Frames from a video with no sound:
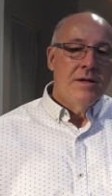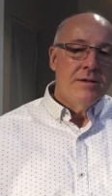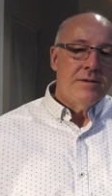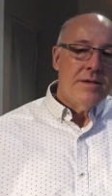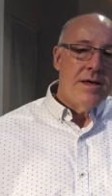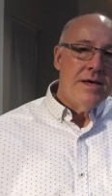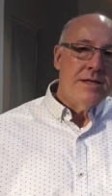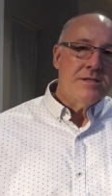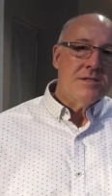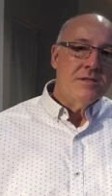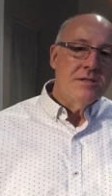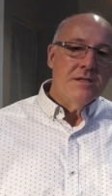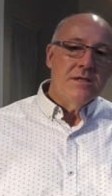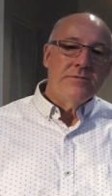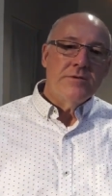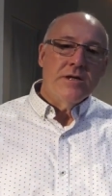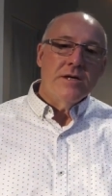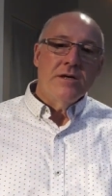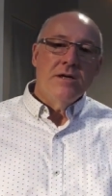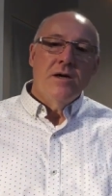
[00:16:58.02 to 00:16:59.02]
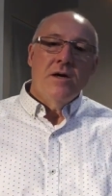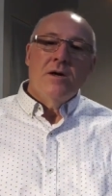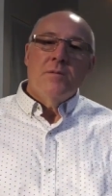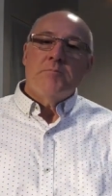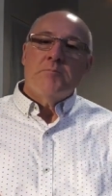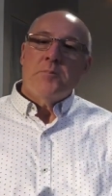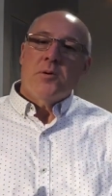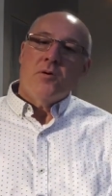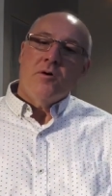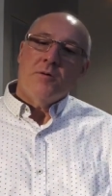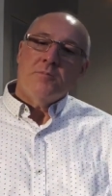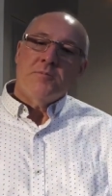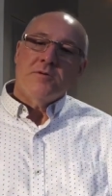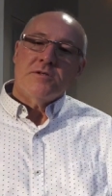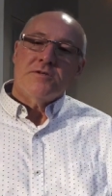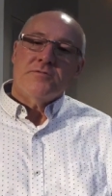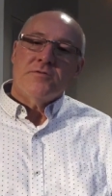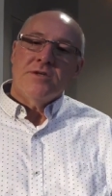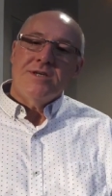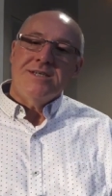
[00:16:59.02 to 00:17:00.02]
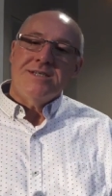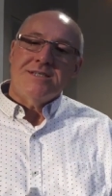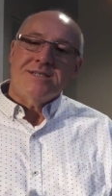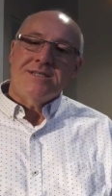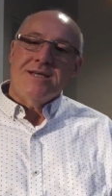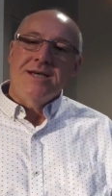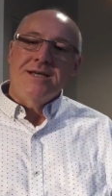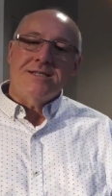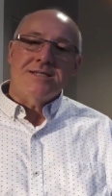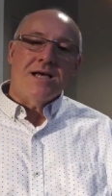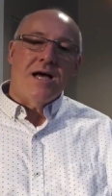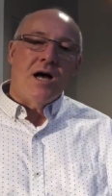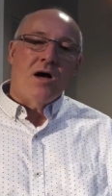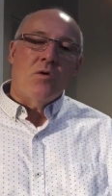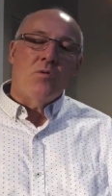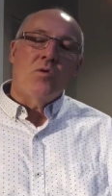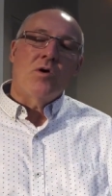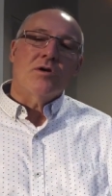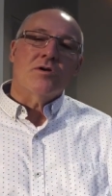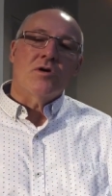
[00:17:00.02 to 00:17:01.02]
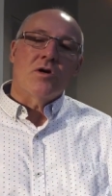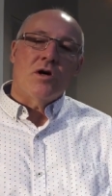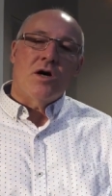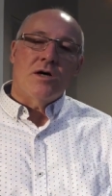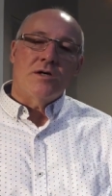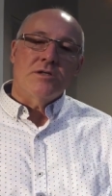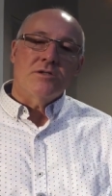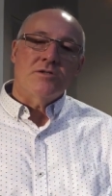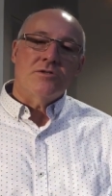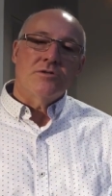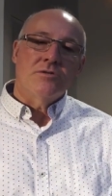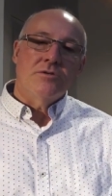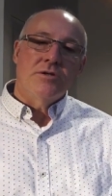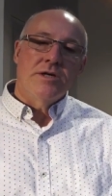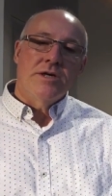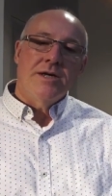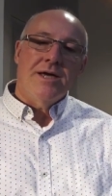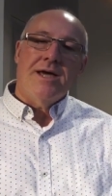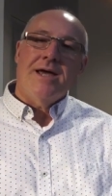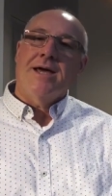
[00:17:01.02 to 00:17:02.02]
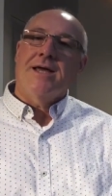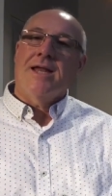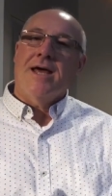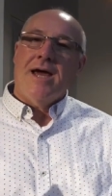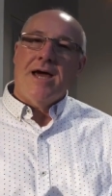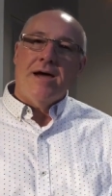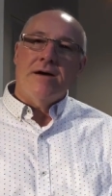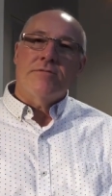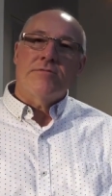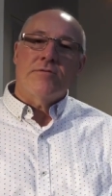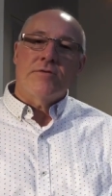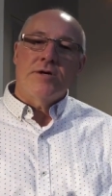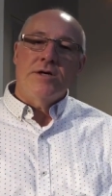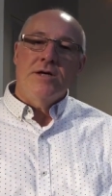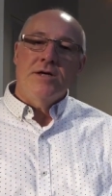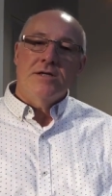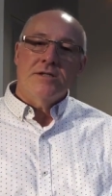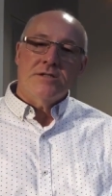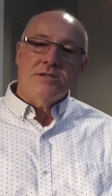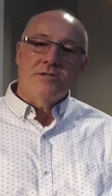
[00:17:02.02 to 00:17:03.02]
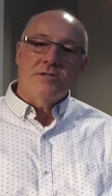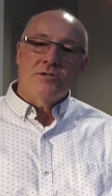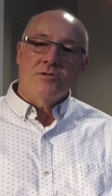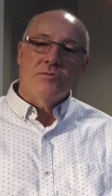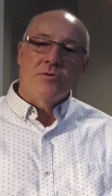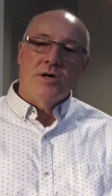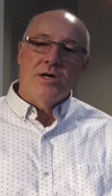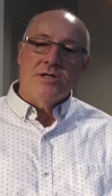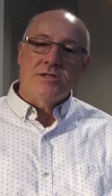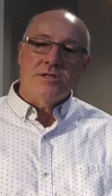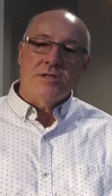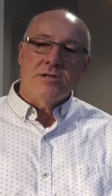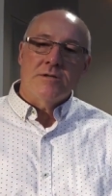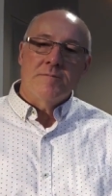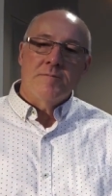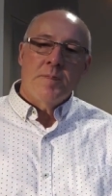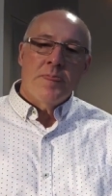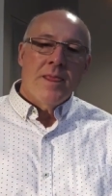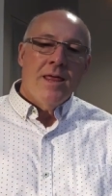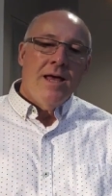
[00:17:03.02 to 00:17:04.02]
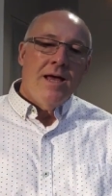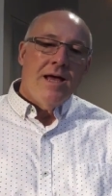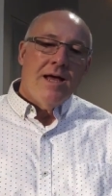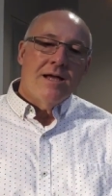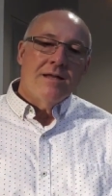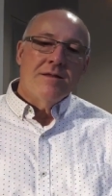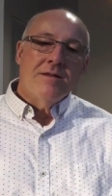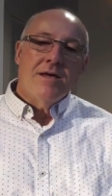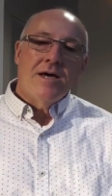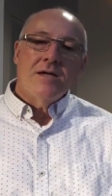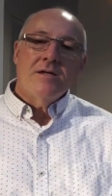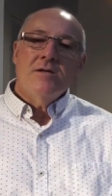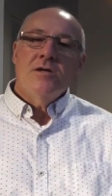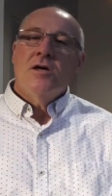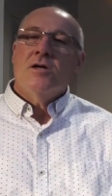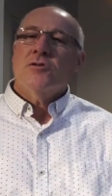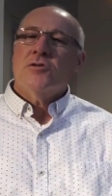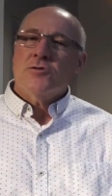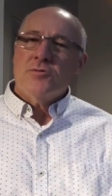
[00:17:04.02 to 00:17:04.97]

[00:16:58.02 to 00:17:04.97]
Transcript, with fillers: Thanks living purposefully seeks out what God is doing in every situation and then